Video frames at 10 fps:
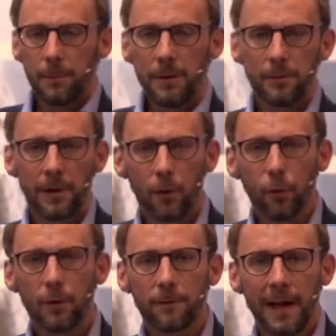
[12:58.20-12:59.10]
Building on
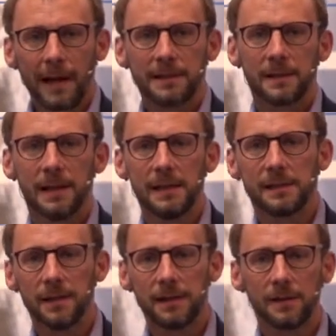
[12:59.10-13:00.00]
all of that
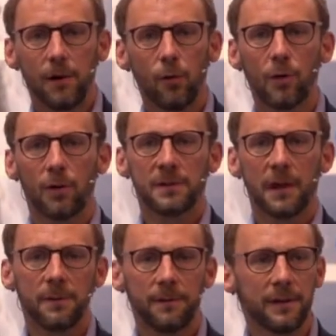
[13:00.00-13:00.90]
is the whole
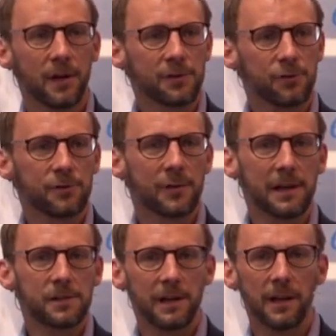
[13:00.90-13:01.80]
concept of industrial
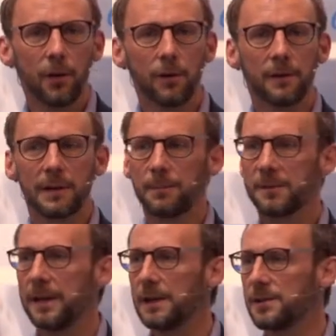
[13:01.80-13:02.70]
strategy. In a lot of the
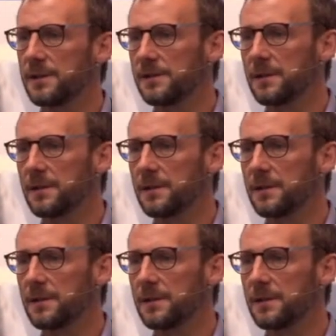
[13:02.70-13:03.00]
speeches